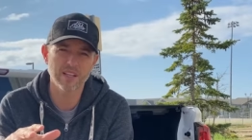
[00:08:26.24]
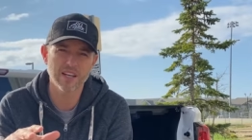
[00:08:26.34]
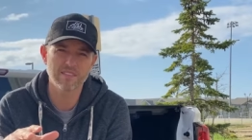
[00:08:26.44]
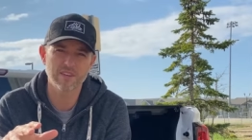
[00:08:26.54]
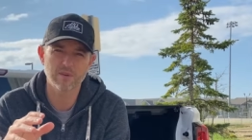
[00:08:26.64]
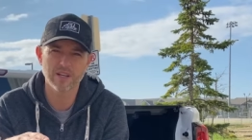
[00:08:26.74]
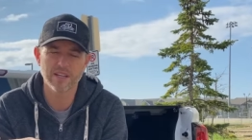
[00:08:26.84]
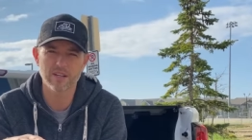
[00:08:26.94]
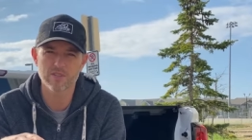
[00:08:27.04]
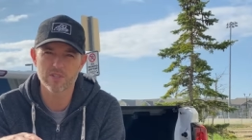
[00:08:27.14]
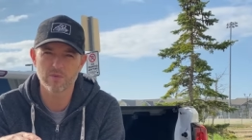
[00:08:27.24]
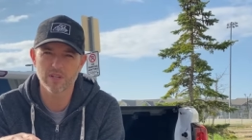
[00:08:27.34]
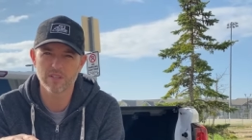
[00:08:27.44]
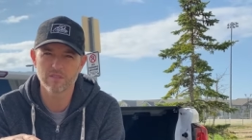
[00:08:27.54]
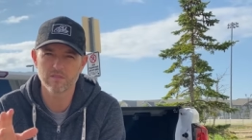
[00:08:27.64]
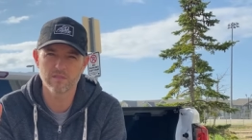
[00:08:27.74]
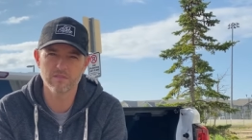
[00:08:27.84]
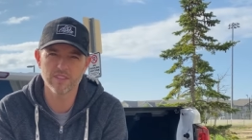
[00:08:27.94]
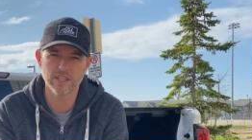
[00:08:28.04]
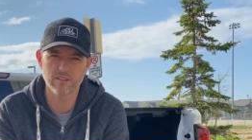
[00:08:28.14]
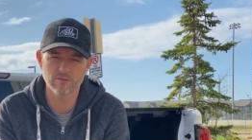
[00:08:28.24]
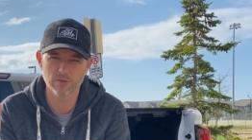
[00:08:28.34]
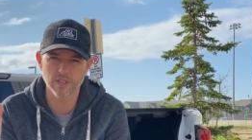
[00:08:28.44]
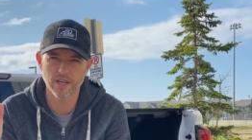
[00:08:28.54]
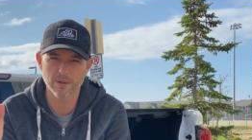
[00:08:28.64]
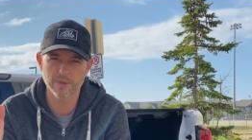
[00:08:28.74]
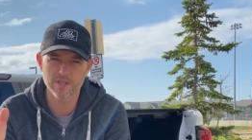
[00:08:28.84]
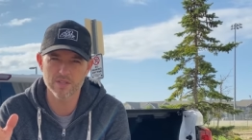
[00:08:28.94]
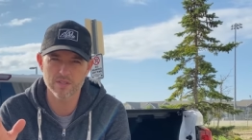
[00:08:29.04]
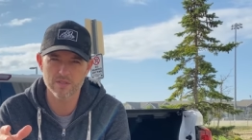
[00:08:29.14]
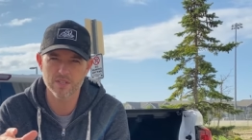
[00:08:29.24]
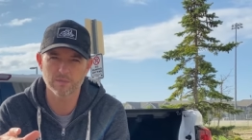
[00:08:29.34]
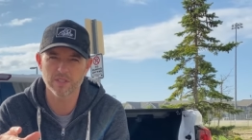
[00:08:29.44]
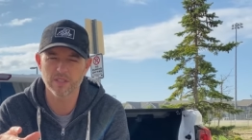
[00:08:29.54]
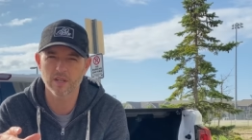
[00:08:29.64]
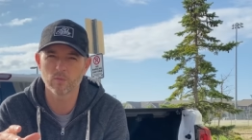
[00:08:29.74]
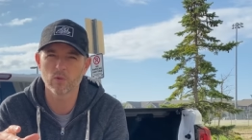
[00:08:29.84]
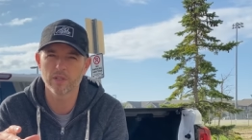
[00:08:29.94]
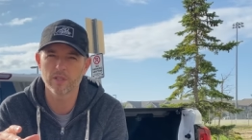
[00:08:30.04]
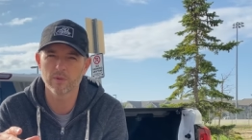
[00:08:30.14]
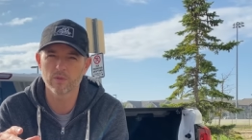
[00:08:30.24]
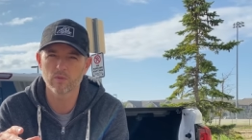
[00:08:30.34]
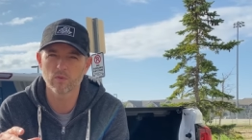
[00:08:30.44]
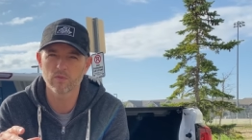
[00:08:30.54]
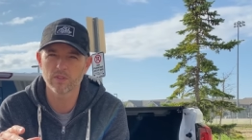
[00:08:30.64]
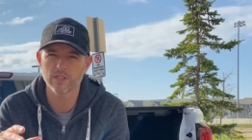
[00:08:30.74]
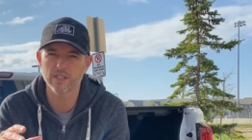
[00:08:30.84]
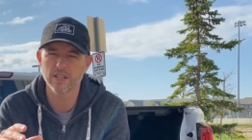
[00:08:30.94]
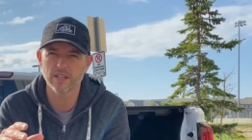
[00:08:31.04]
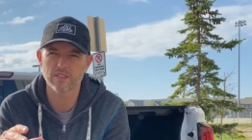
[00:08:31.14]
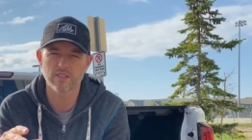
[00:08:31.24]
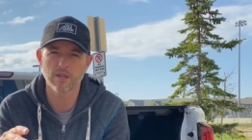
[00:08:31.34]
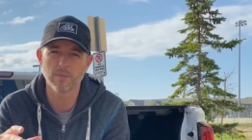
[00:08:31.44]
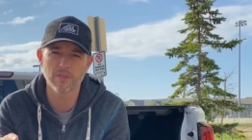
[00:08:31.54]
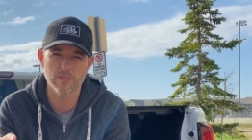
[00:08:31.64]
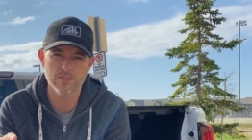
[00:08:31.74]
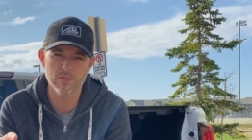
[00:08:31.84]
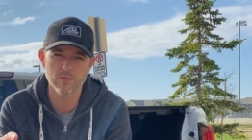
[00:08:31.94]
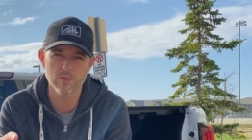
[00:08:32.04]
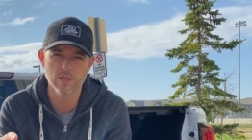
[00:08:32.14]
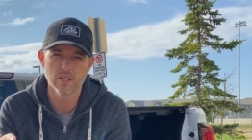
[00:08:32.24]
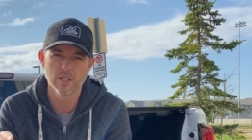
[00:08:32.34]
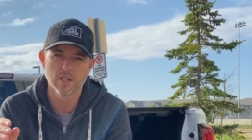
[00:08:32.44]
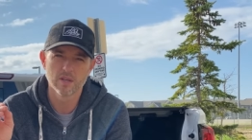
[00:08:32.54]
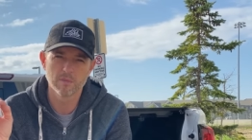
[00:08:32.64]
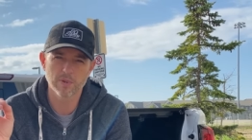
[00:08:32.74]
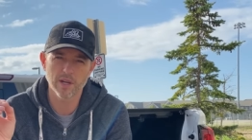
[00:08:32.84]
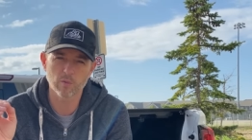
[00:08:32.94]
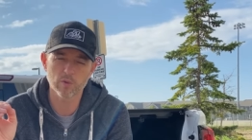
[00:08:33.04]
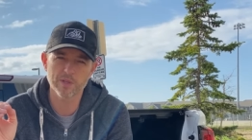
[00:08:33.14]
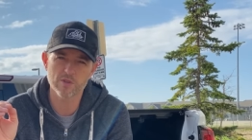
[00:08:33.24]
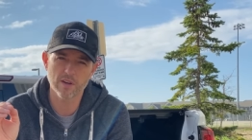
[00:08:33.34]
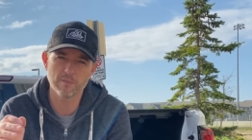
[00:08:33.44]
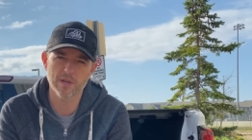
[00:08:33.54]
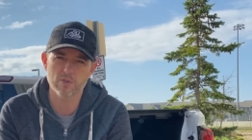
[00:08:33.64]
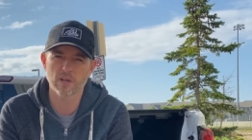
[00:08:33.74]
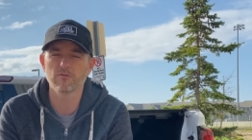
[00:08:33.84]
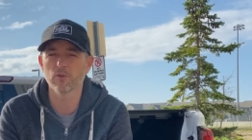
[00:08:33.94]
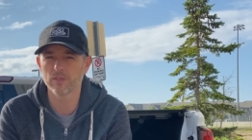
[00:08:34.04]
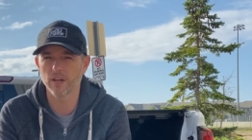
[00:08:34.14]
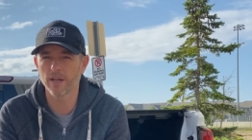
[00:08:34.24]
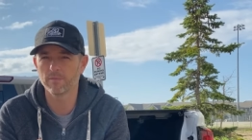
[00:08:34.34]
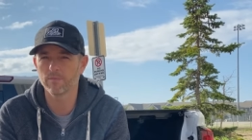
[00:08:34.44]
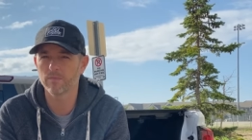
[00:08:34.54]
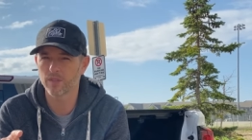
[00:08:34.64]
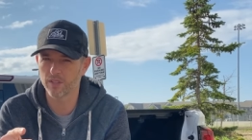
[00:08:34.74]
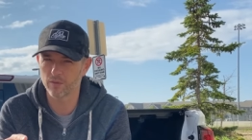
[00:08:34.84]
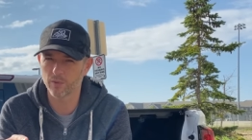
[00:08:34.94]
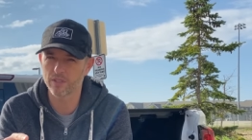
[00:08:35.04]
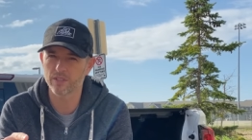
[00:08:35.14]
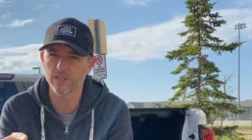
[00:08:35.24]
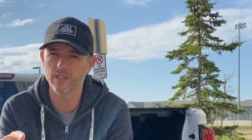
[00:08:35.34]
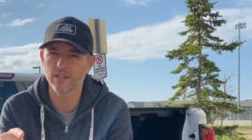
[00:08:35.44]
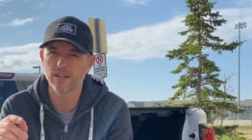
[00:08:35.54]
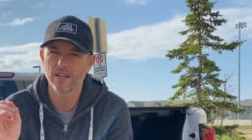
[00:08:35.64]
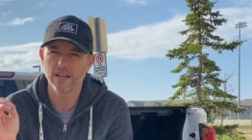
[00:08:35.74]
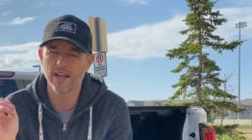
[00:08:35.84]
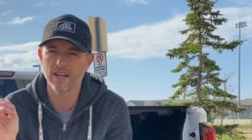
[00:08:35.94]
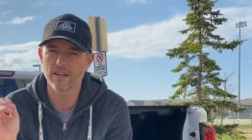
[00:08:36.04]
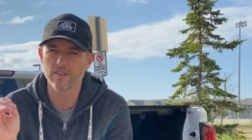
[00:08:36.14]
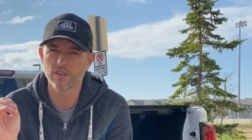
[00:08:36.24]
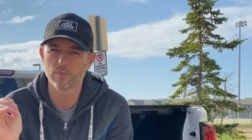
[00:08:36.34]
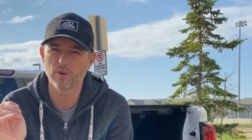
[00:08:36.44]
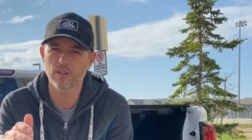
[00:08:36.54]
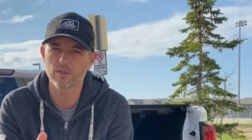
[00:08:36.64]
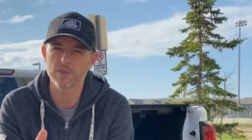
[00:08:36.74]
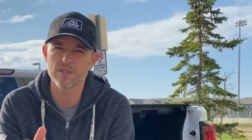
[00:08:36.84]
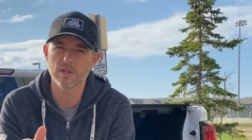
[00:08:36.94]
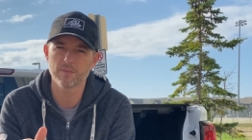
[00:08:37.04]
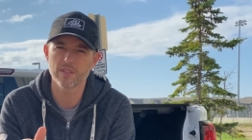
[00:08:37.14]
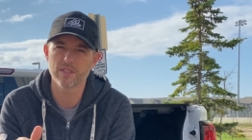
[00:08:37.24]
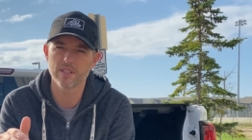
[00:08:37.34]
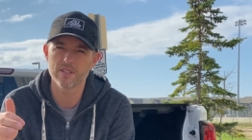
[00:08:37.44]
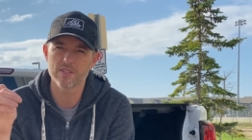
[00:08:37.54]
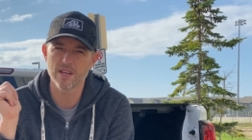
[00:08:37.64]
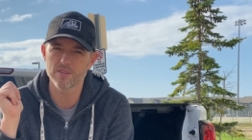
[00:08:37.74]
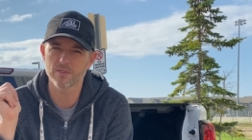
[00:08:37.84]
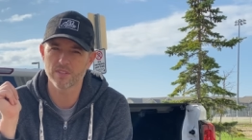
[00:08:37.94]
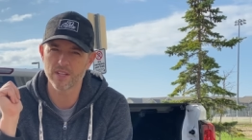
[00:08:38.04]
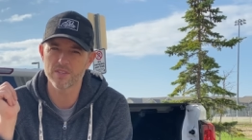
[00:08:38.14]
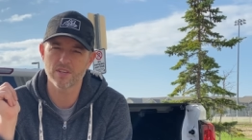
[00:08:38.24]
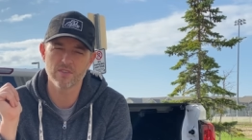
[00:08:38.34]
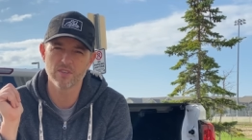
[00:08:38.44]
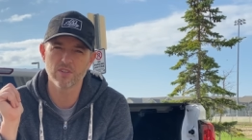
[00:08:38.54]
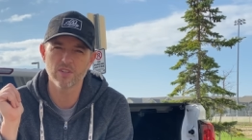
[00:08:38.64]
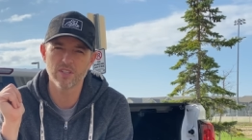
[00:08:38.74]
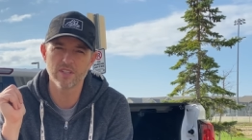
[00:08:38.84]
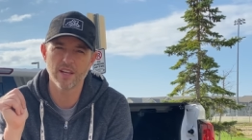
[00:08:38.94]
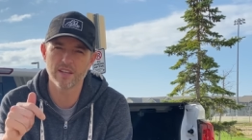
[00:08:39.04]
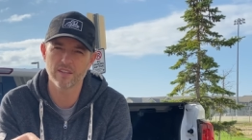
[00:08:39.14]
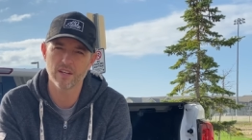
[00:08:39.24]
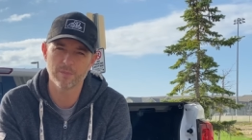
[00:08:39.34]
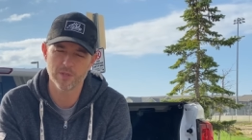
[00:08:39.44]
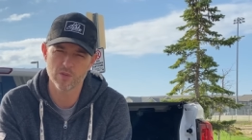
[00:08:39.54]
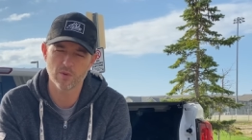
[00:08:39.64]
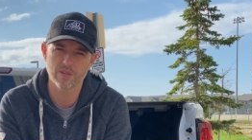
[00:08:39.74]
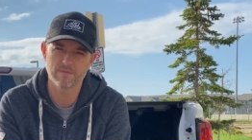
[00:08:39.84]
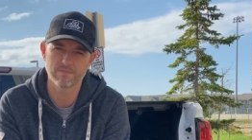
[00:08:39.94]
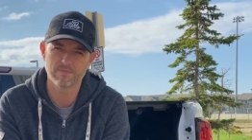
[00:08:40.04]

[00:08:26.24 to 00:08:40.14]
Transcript: life and right now just running V8 full time isn't something that I'm worried about over the next month or two, but I will be driving my truck full time in the winter and it'll probably be something that's nestled nice under the hood and that I'm enjoying.